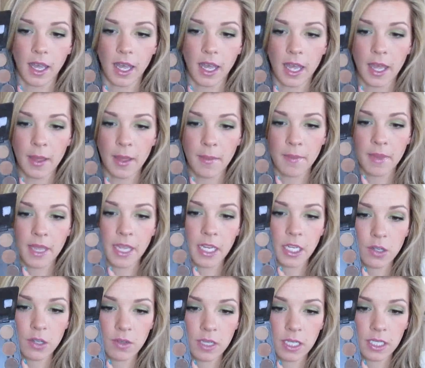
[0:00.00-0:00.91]
Um,
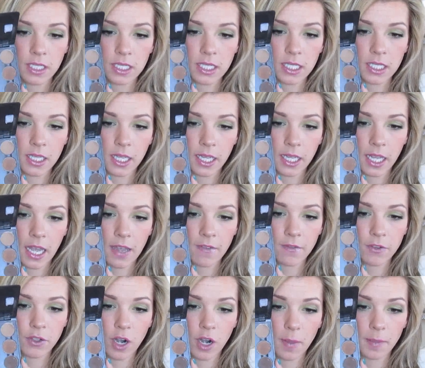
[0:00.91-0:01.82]
and you can see, like,
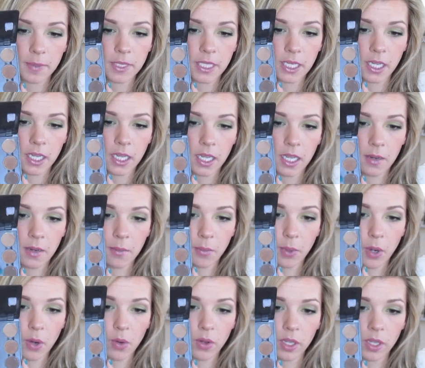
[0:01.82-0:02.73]
I've dropped it
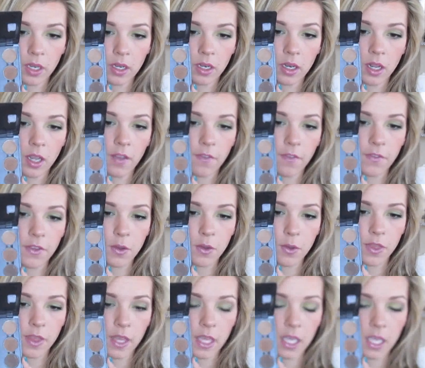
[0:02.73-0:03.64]
and broken a
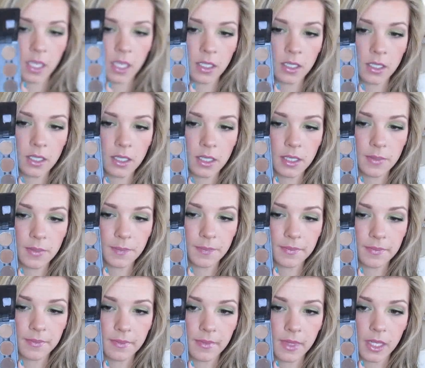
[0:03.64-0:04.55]
few things
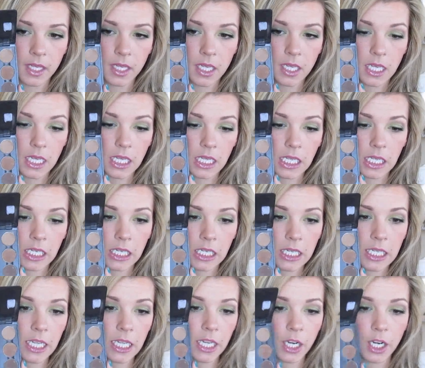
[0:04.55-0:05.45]

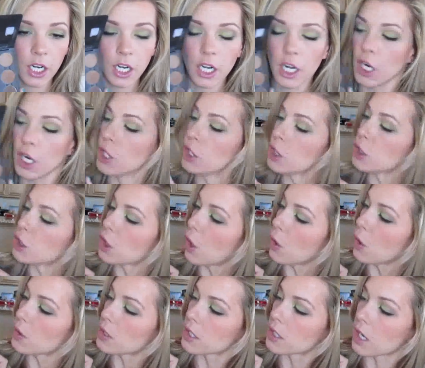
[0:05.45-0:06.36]
in here.
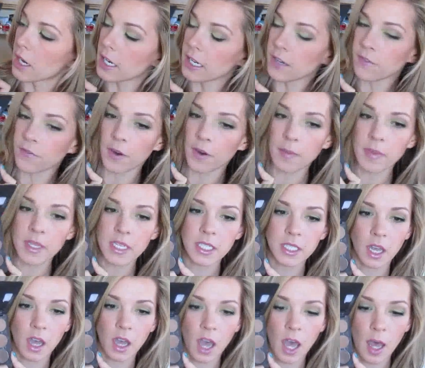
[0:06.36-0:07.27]
So starting from
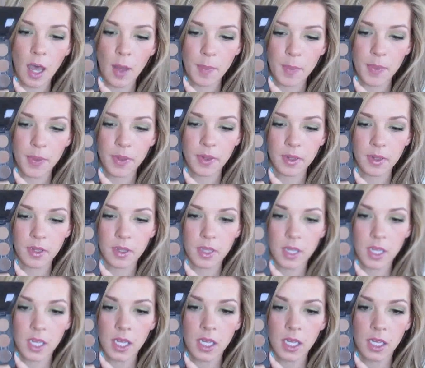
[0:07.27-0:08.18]
the top,
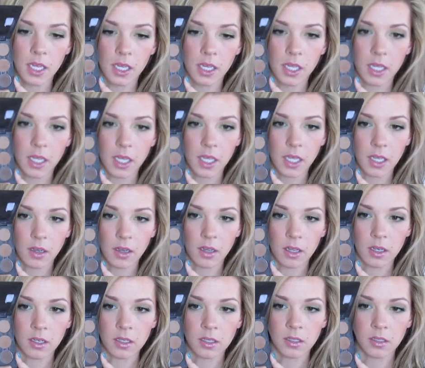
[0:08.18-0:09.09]
hang
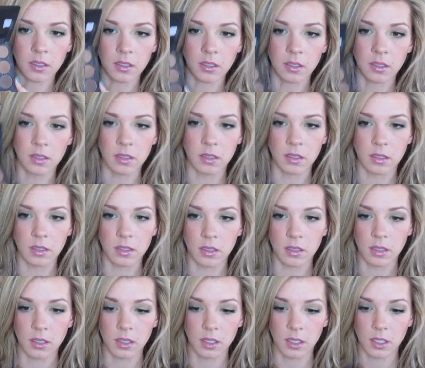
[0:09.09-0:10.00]
on,
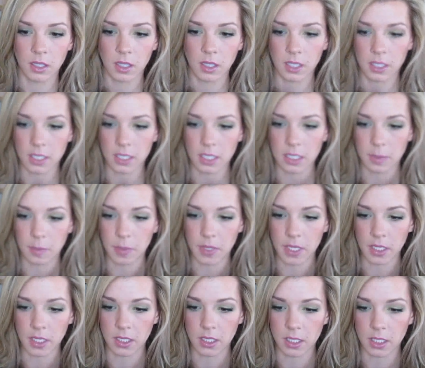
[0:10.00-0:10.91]
this is
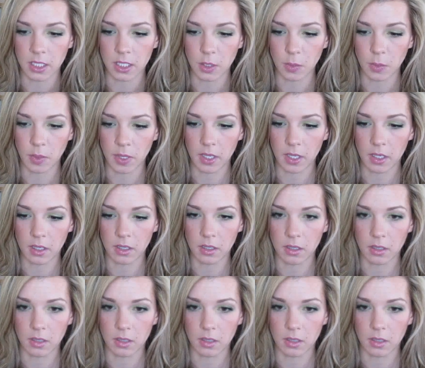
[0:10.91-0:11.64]
being stupid.